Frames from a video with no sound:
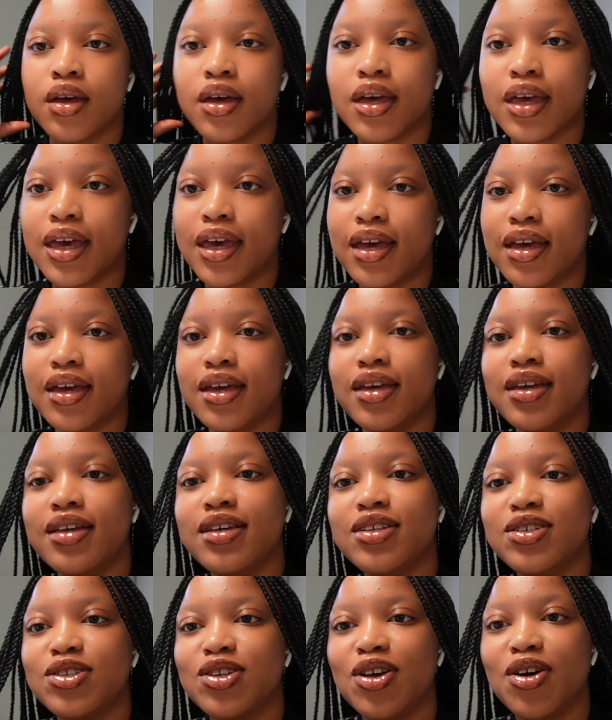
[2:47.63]
Okay,
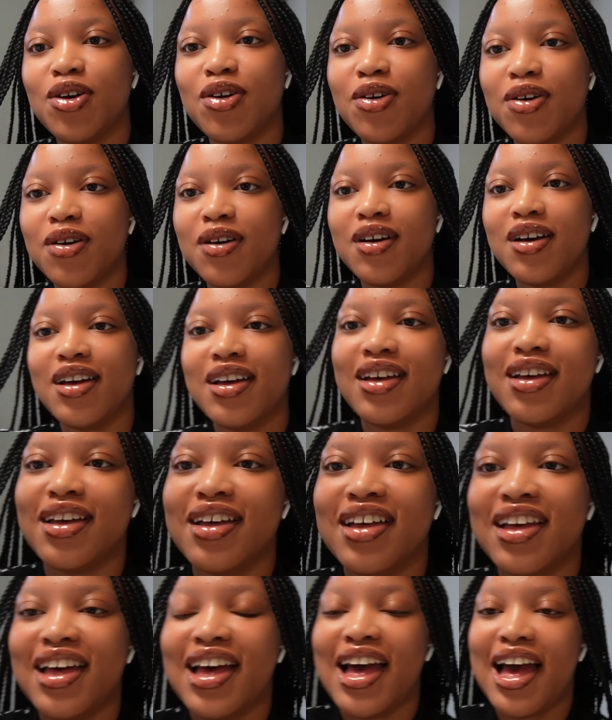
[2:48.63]
so
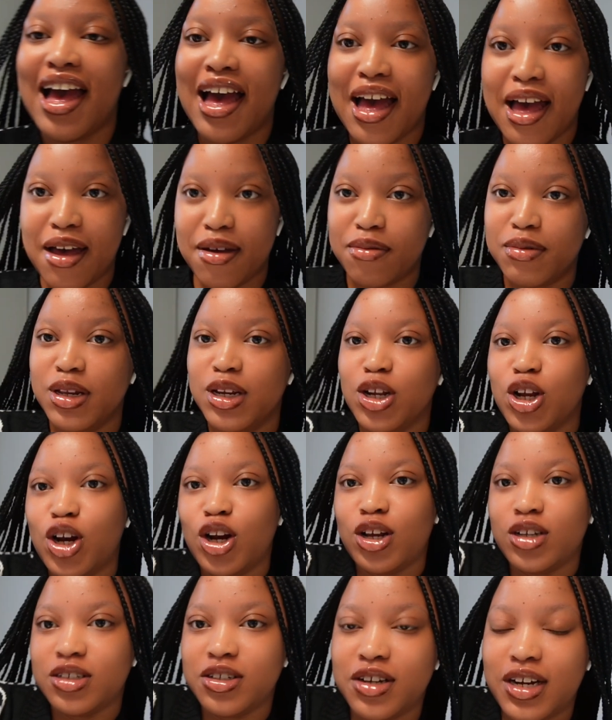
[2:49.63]
I'm in
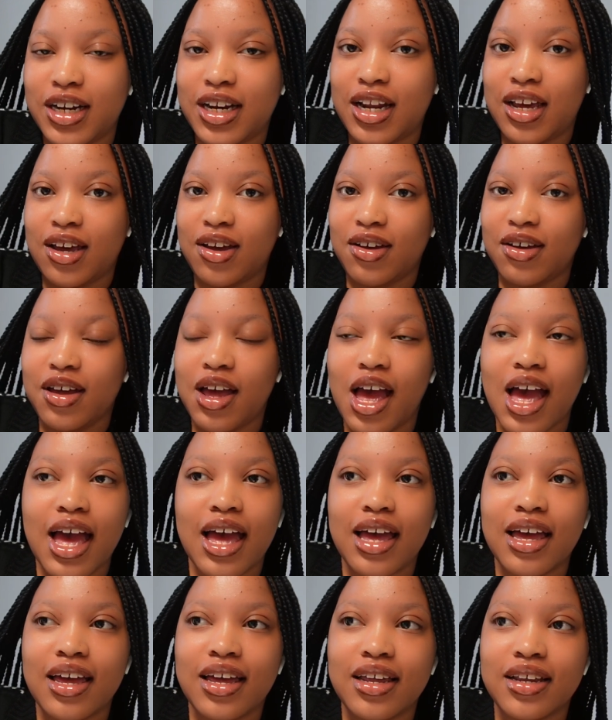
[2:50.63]
class right now
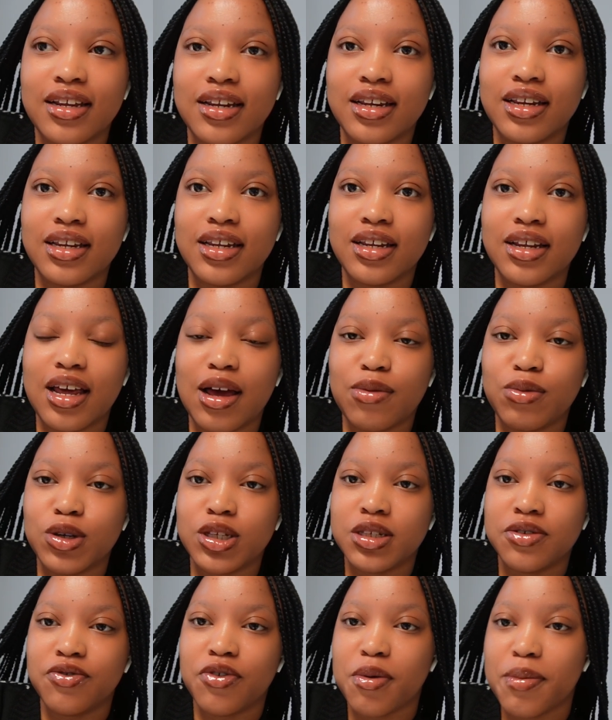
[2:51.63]
and I'm
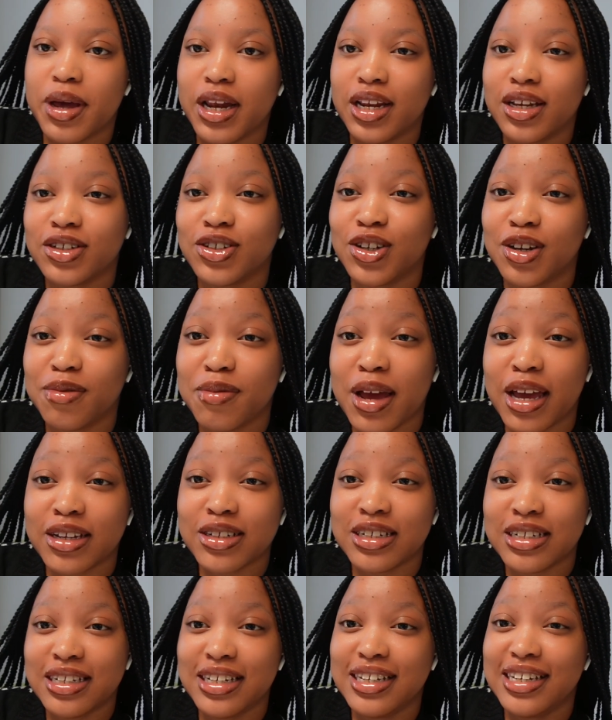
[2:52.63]
waiting for my lecture. I'm
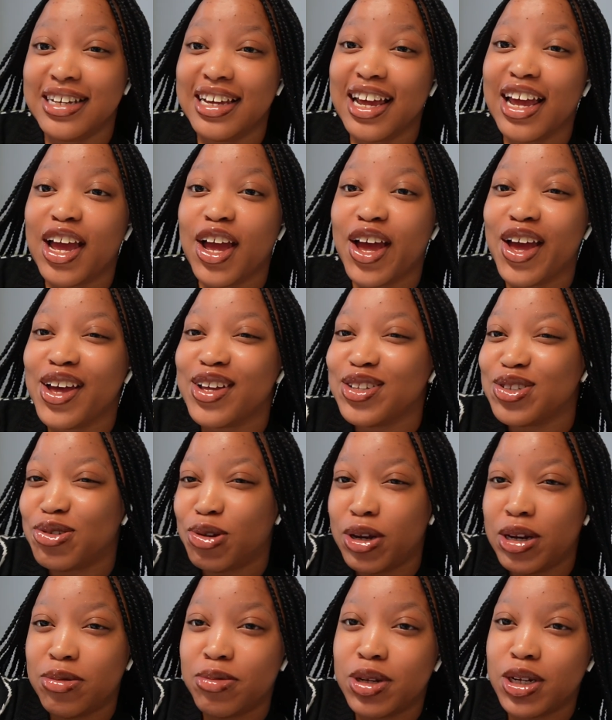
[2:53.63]
actually
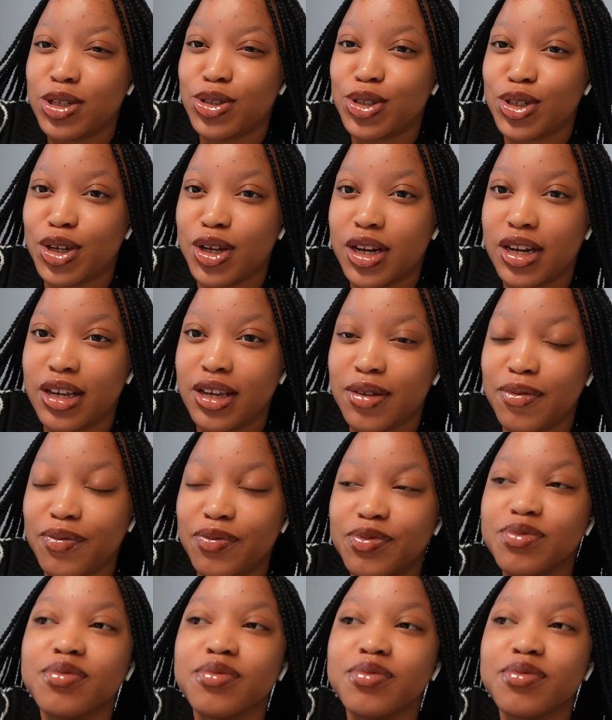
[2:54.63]
20 minutes early.